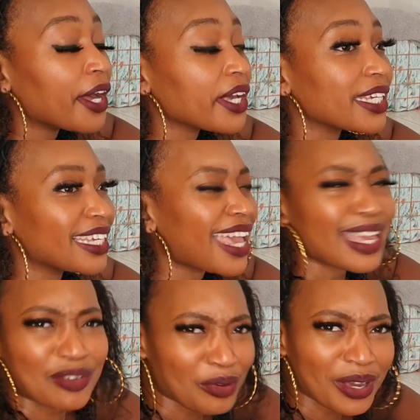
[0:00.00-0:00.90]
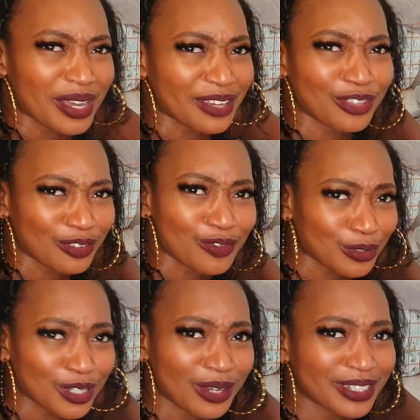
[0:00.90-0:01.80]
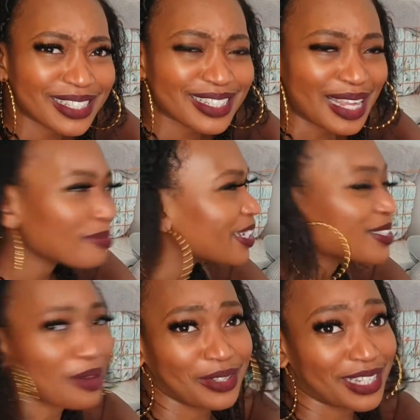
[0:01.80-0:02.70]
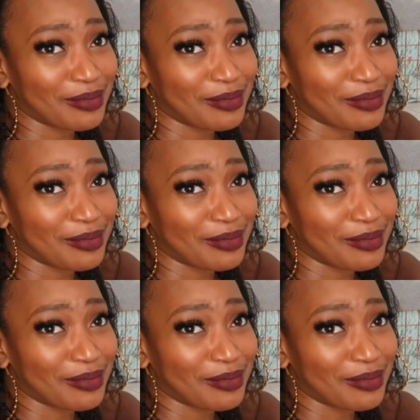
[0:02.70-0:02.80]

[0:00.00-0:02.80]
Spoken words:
Yeah, if your child is the same, please comment down